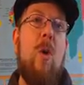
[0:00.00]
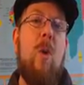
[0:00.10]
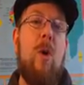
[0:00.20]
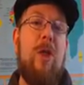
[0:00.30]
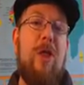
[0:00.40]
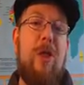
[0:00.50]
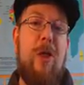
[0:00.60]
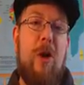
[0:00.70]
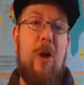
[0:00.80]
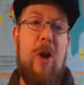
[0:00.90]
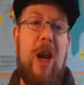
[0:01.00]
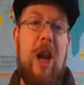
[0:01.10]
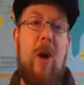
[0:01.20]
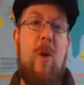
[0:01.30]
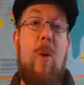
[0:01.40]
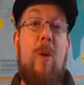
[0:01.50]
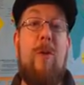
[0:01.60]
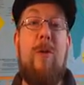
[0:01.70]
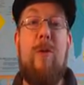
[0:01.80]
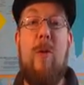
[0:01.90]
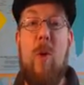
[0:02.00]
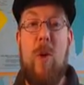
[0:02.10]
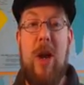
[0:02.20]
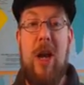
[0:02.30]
or 30 or 40